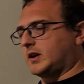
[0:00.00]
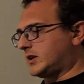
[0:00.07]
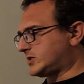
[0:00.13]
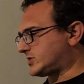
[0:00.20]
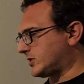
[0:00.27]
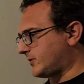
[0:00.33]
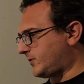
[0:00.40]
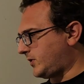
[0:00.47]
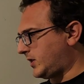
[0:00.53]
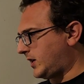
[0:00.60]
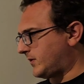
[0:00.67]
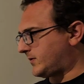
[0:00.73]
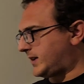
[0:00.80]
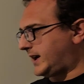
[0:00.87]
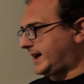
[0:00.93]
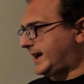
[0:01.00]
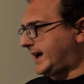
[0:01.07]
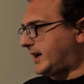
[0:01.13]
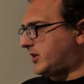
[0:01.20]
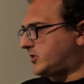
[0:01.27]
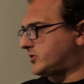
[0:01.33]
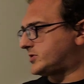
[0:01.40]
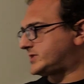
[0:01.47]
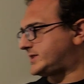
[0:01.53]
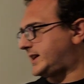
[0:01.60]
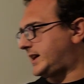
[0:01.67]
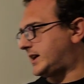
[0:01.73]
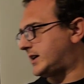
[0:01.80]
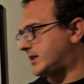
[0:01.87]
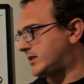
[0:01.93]
So if they can't
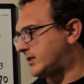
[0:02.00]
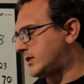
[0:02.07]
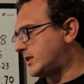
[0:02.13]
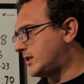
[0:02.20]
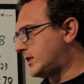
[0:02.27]
understand